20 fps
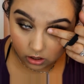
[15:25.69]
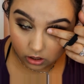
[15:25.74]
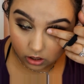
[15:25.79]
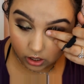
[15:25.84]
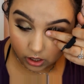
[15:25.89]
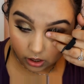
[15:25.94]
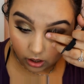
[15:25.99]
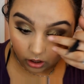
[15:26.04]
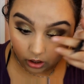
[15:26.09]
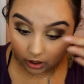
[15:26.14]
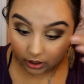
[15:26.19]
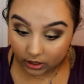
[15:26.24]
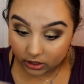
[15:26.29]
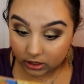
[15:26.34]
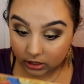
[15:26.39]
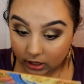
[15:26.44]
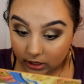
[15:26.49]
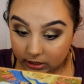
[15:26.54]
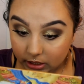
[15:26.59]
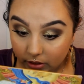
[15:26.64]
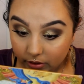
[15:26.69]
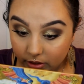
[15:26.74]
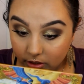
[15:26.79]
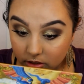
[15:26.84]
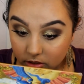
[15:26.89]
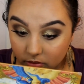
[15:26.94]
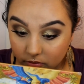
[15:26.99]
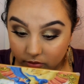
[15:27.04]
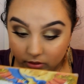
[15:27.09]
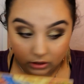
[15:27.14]
In all honesty, that's how I used
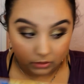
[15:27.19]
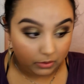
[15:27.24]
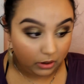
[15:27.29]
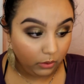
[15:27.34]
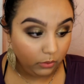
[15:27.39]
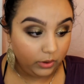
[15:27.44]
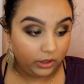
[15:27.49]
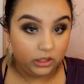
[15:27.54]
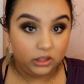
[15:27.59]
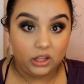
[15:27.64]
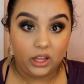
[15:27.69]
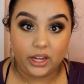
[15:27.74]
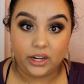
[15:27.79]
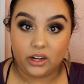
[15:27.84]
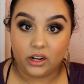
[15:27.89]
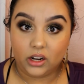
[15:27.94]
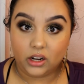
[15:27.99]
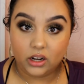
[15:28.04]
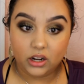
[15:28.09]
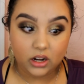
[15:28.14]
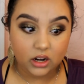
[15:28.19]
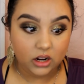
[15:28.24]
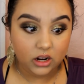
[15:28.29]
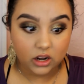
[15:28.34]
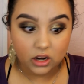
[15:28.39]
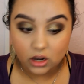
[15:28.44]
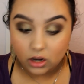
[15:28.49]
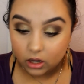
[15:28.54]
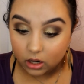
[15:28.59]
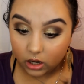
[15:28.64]
to feel about winged liner.
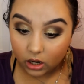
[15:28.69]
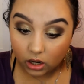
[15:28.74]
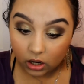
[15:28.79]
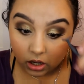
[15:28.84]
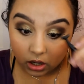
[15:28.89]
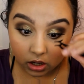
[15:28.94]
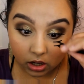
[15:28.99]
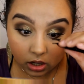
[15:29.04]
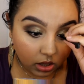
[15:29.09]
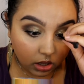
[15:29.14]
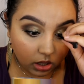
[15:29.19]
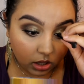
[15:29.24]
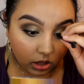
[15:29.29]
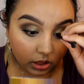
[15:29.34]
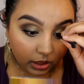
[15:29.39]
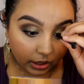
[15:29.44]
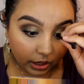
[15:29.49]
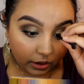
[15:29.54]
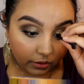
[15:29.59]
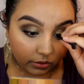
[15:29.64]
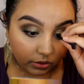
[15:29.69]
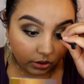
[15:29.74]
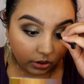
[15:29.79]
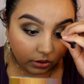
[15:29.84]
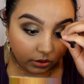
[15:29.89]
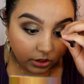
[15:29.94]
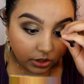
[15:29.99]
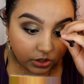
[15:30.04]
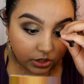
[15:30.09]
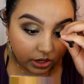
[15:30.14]
Like I would go
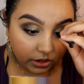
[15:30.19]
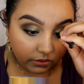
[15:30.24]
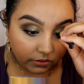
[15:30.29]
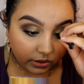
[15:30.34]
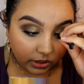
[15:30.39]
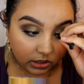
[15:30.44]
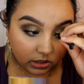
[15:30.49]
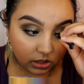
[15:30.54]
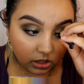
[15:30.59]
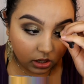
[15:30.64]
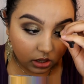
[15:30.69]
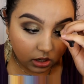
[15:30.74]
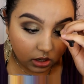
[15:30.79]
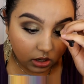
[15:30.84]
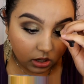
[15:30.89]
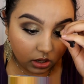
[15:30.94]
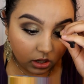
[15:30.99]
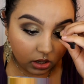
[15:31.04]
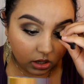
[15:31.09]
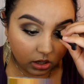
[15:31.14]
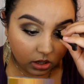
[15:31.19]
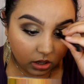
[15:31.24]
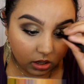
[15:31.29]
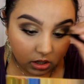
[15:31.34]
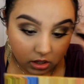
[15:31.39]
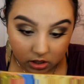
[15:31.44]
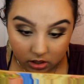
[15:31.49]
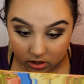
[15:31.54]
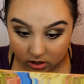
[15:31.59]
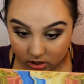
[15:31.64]
and try to fix it
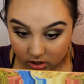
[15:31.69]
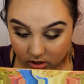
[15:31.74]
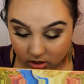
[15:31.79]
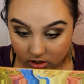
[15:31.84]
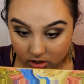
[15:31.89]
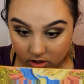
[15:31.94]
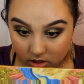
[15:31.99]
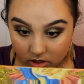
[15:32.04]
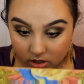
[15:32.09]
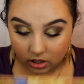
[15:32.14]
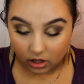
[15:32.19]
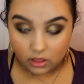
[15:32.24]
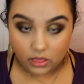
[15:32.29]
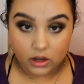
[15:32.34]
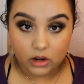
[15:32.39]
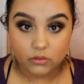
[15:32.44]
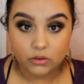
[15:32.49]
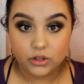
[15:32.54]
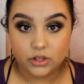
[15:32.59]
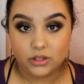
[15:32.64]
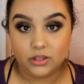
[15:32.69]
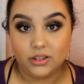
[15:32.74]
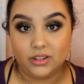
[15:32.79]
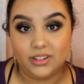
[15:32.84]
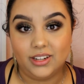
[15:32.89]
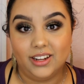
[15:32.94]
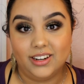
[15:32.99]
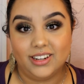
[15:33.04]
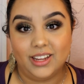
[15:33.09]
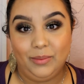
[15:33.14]
and then it would just look
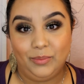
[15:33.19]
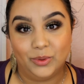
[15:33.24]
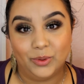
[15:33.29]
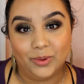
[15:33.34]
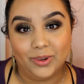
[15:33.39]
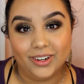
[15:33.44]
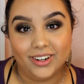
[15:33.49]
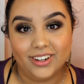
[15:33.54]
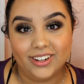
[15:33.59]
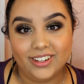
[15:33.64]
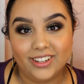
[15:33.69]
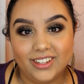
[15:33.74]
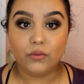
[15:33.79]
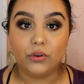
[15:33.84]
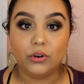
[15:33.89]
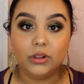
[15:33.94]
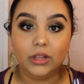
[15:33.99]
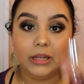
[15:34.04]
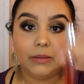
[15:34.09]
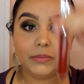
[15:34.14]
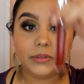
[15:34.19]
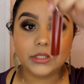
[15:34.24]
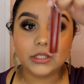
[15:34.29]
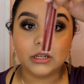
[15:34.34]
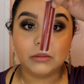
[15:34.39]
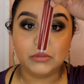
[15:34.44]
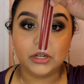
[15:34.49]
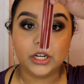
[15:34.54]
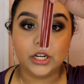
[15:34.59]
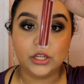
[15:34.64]
10 times worse. For lips,
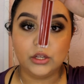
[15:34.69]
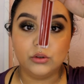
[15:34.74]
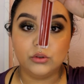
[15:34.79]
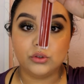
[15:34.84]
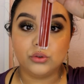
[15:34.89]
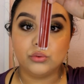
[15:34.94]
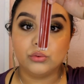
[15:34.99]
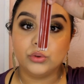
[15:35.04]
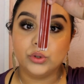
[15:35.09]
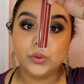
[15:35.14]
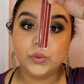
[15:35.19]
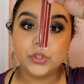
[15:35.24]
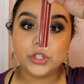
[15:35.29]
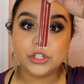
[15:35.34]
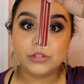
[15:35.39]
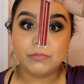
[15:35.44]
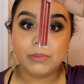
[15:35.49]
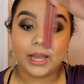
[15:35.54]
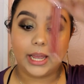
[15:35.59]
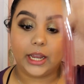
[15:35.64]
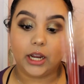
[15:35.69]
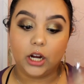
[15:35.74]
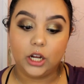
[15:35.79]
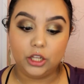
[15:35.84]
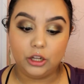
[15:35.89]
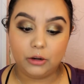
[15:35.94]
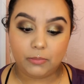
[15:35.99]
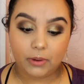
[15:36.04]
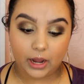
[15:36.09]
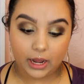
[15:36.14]
I'm gonna use Rouge by
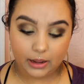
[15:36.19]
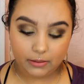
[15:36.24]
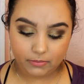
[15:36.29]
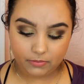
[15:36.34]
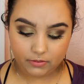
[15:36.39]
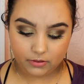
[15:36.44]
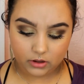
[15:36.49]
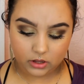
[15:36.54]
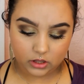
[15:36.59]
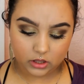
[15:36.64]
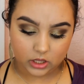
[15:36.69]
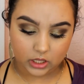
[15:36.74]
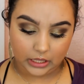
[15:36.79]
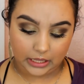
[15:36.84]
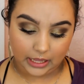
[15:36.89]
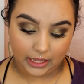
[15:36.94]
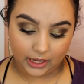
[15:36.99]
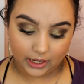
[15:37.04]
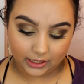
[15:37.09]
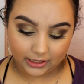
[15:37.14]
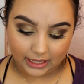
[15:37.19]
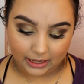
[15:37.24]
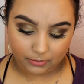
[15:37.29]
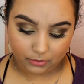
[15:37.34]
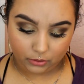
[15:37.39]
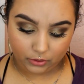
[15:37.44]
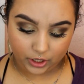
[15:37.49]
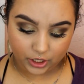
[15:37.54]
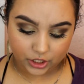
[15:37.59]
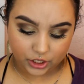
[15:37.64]
ColourPop, the
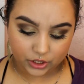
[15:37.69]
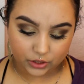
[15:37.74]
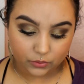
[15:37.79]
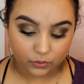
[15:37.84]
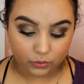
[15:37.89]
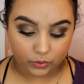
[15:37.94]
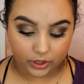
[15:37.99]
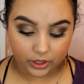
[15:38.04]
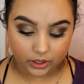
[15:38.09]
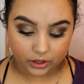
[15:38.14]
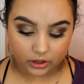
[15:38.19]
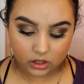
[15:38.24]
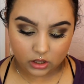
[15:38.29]
collaboration with,